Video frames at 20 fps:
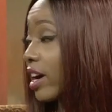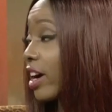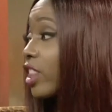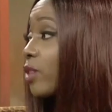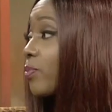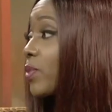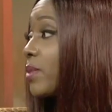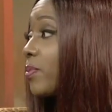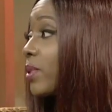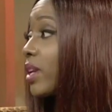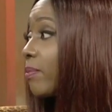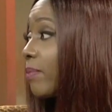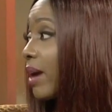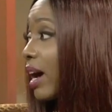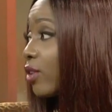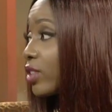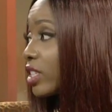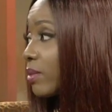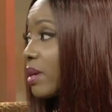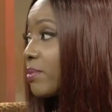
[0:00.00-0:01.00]
to other people
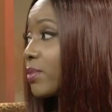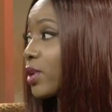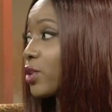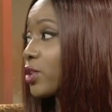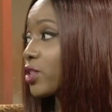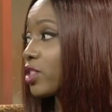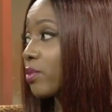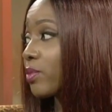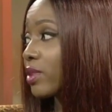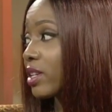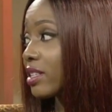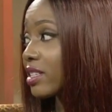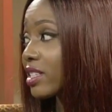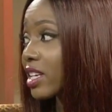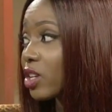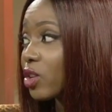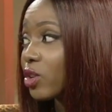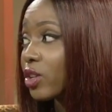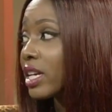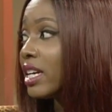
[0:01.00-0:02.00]
about it? Maybe go to someone and
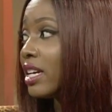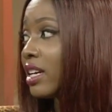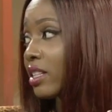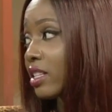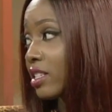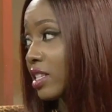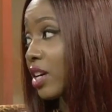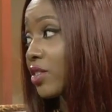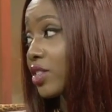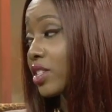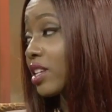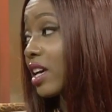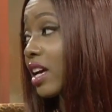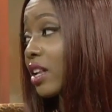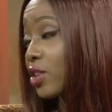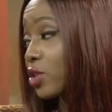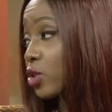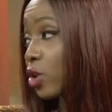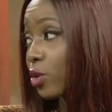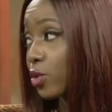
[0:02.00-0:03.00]
say, "Look, this is how this
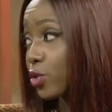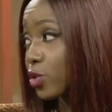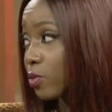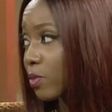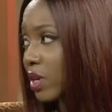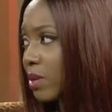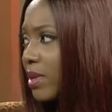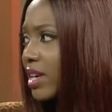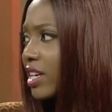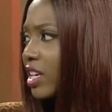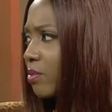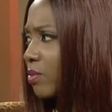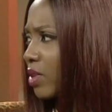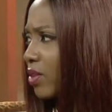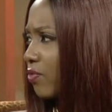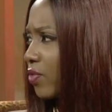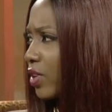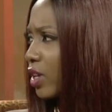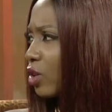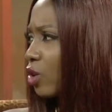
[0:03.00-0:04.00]
girl is talking to me, making
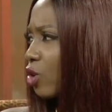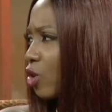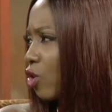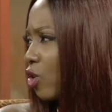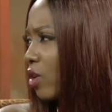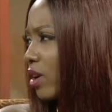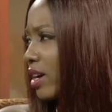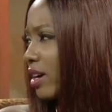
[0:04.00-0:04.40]
me feel." Or